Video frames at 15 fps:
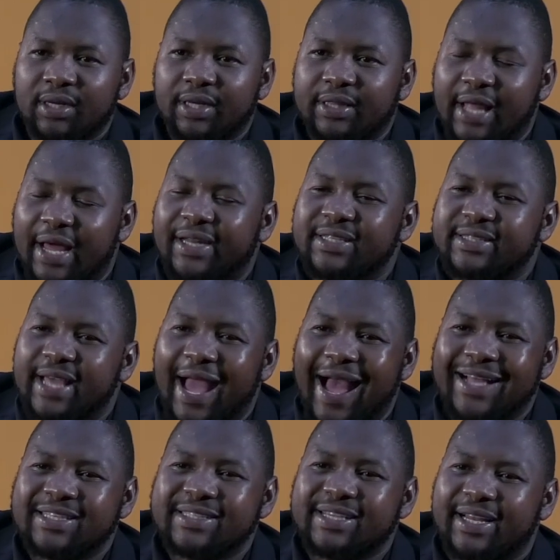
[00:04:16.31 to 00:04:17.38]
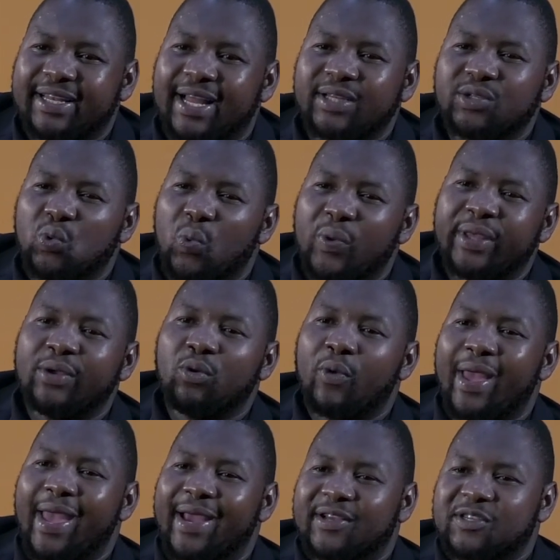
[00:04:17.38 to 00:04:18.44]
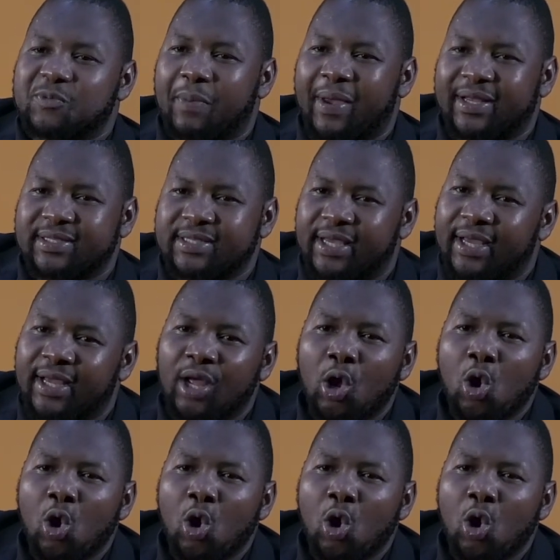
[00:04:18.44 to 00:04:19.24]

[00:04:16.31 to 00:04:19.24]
That is the answer that we were expecting.